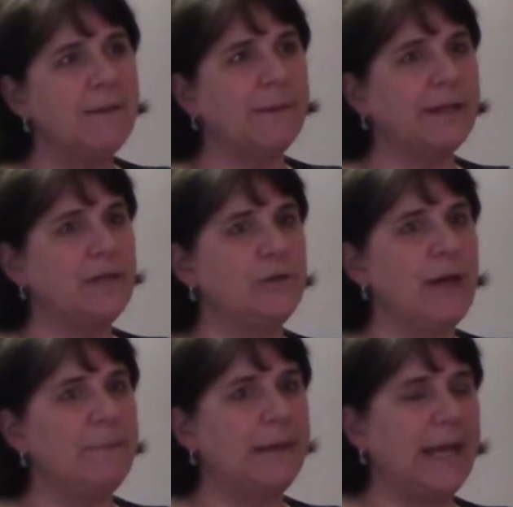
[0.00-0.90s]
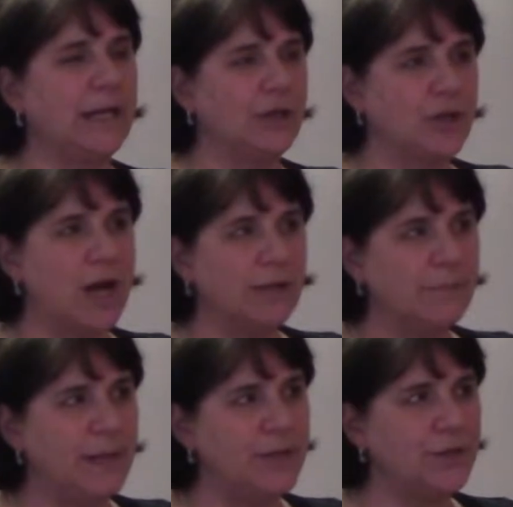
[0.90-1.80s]
Am I going to do epi and shock the
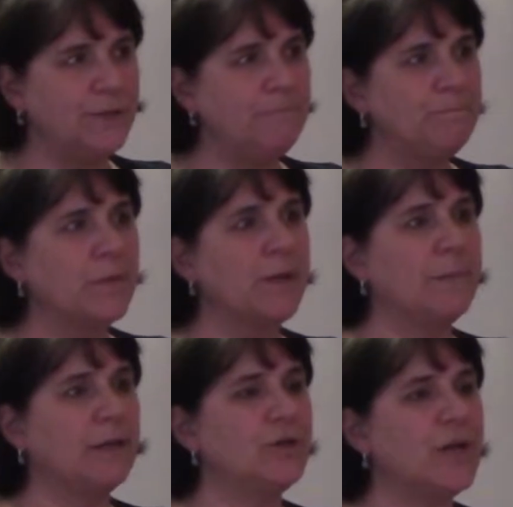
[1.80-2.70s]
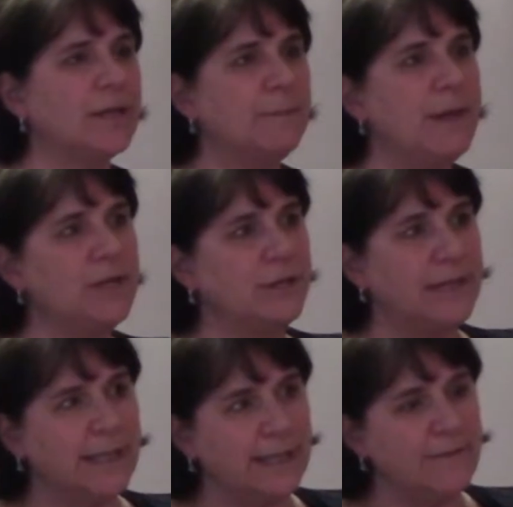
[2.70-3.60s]
patient? Am I going to shock the patient,
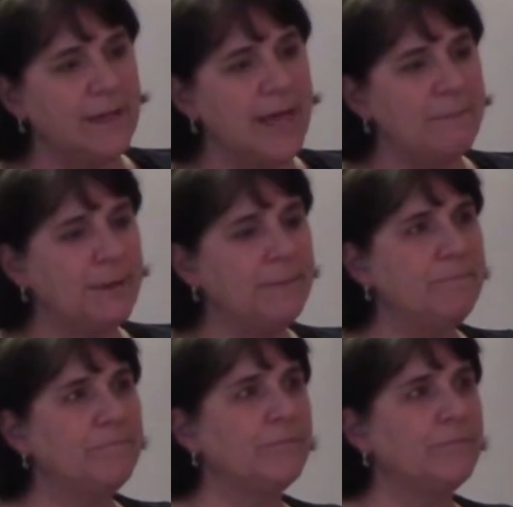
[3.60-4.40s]
then give the epi?